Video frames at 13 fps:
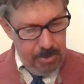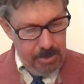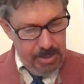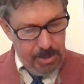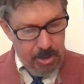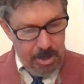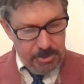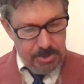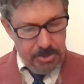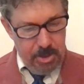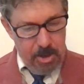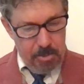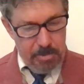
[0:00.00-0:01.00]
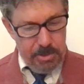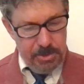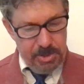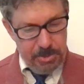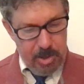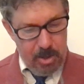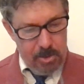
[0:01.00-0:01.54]
He causes all, both
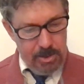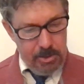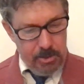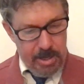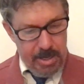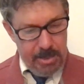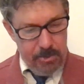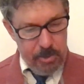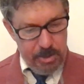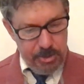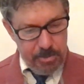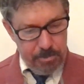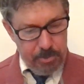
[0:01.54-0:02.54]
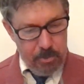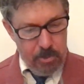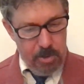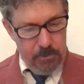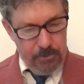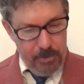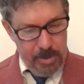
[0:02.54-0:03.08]
small and great, rich and
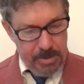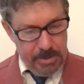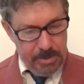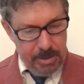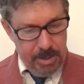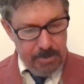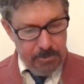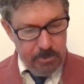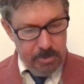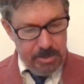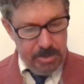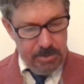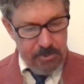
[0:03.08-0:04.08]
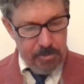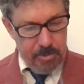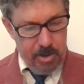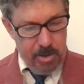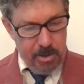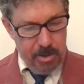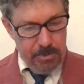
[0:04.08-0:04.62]
poor, free and slave, to receive a
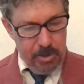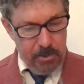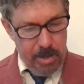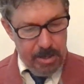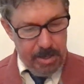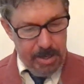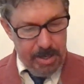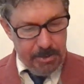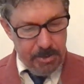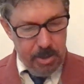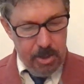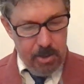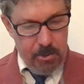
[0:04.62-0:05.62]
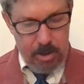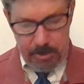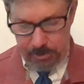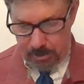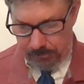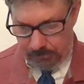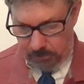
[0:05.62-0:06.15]
mark on their right hand or on
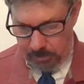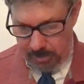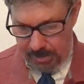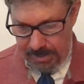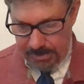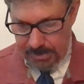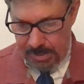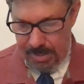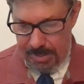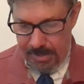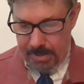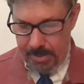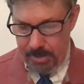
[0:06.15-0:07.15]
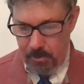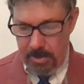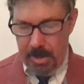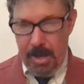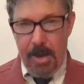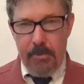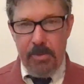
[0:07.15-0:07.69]
their foreheads. And here we
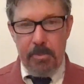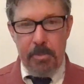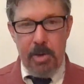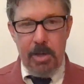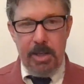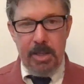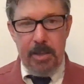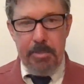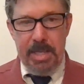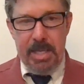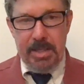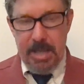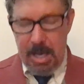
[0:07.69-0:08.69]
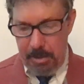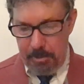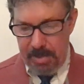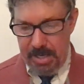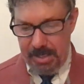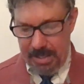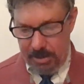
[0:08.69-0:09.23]
have the mark of the beast
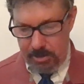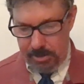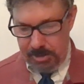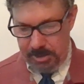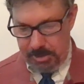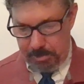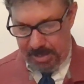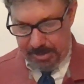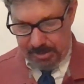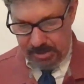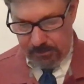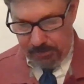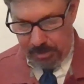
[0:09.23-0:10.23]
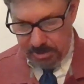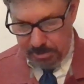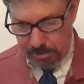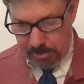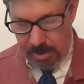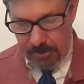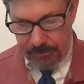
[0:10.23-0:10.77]
being introduced by this false
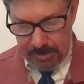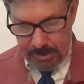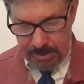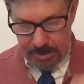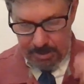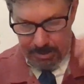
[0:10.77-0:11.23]
prophet.